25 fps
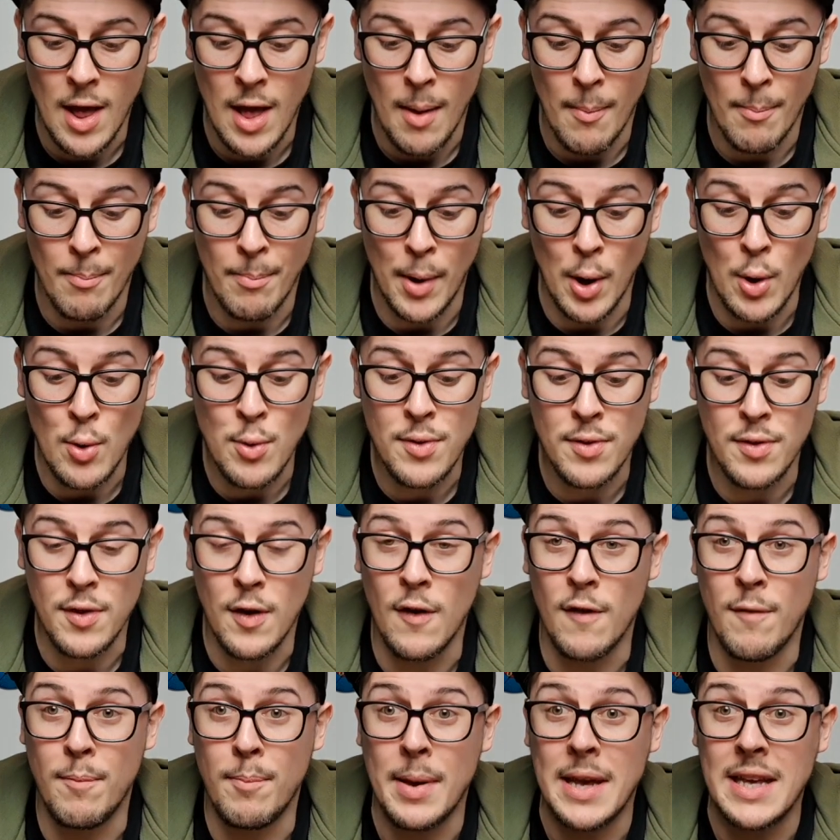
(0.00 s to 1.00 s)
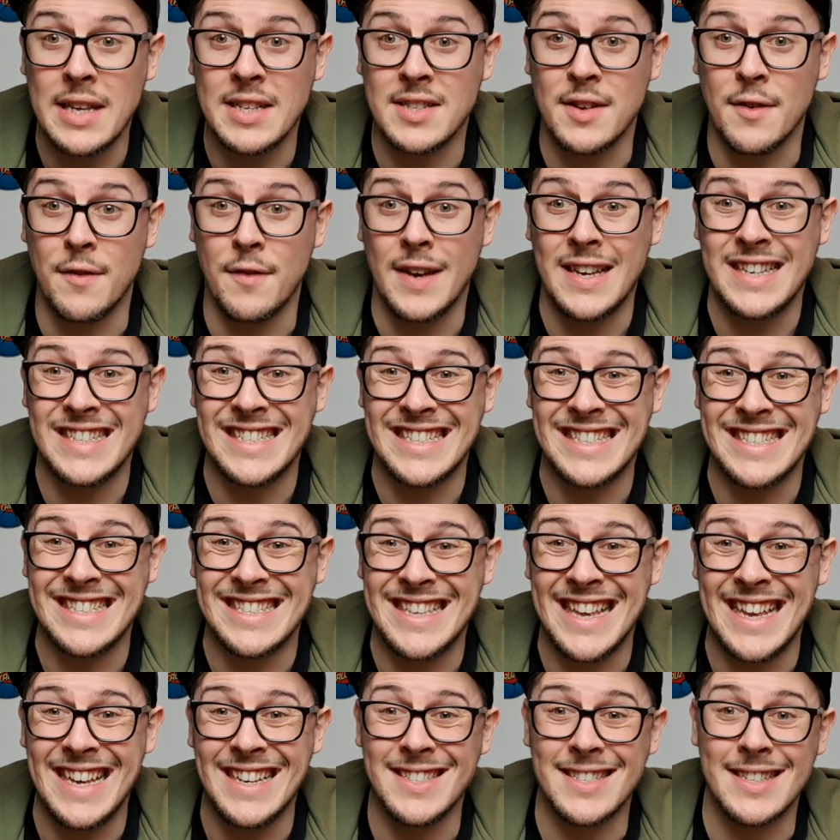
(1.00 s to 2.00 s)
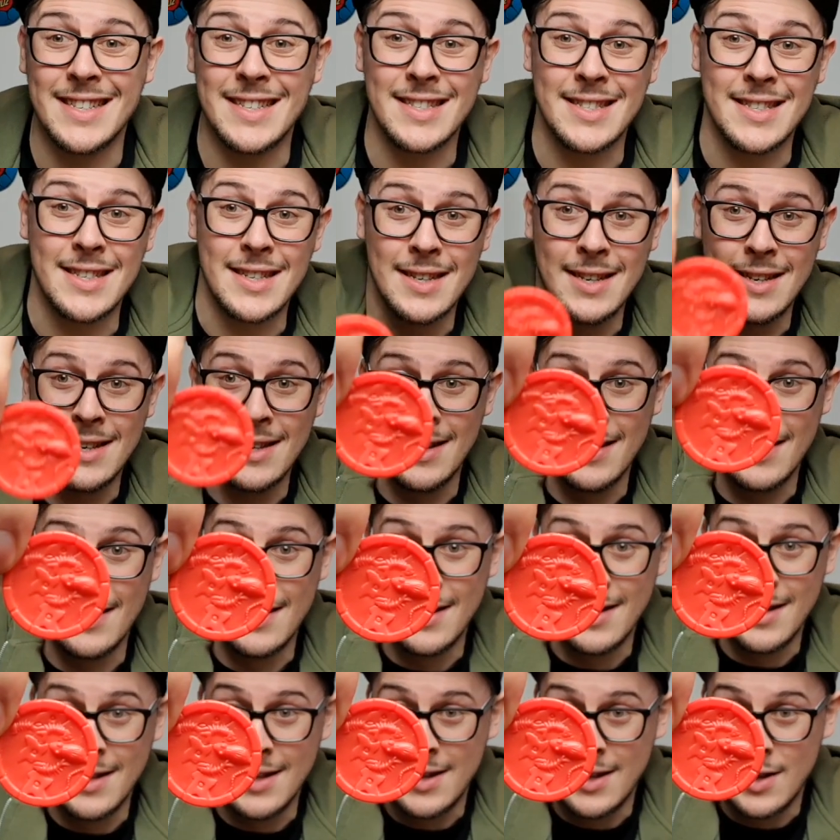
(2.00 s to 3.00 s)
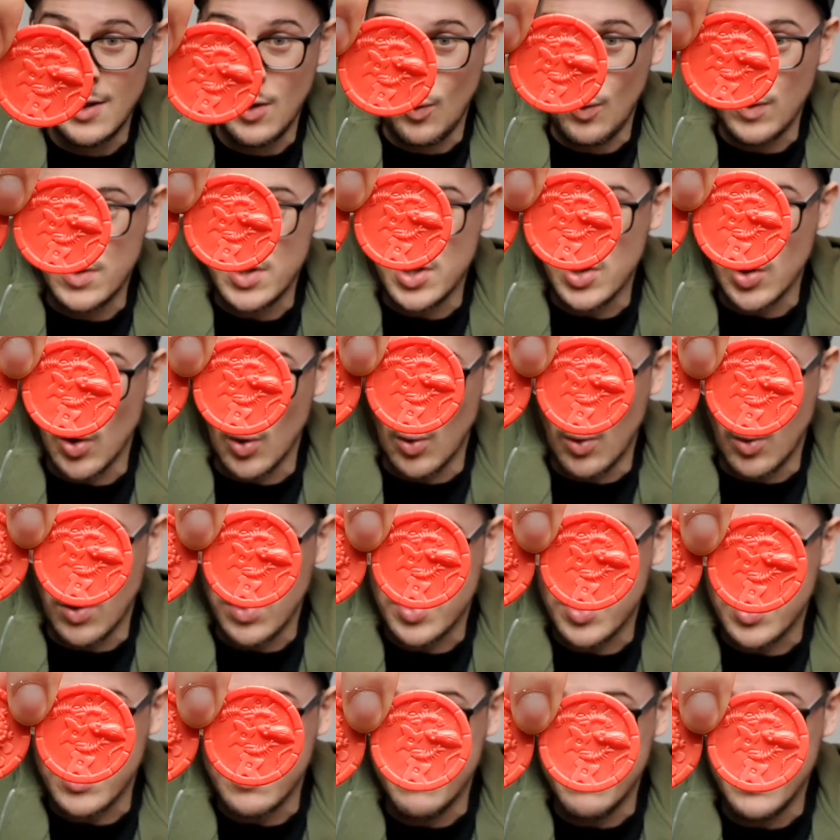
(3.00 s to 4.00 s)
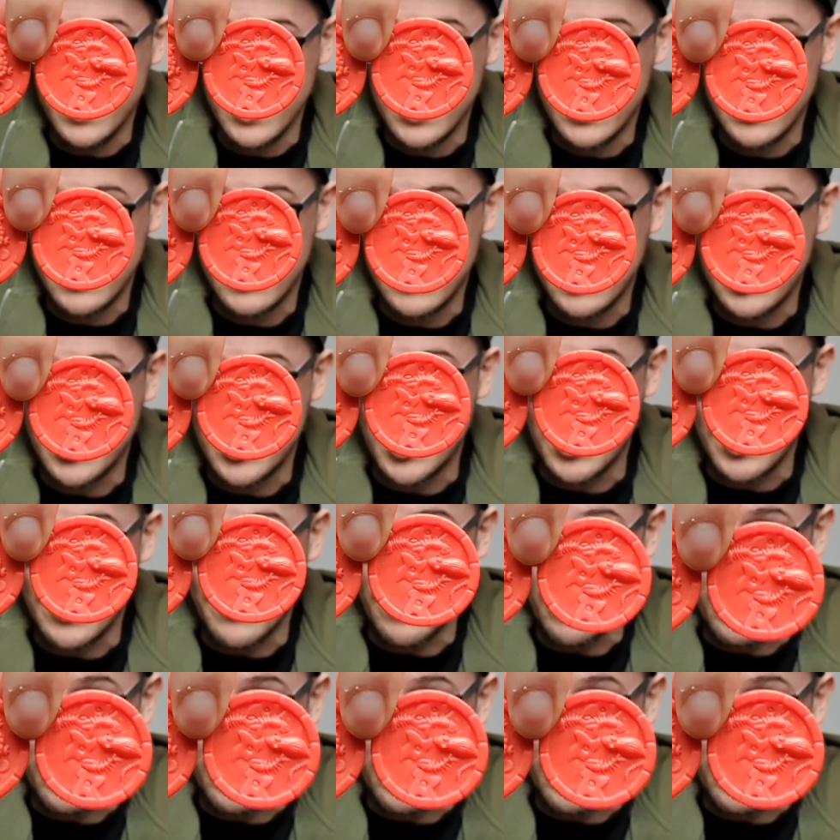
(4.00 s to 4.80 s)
Both of Pizza Face's discs, which is awesome. The two different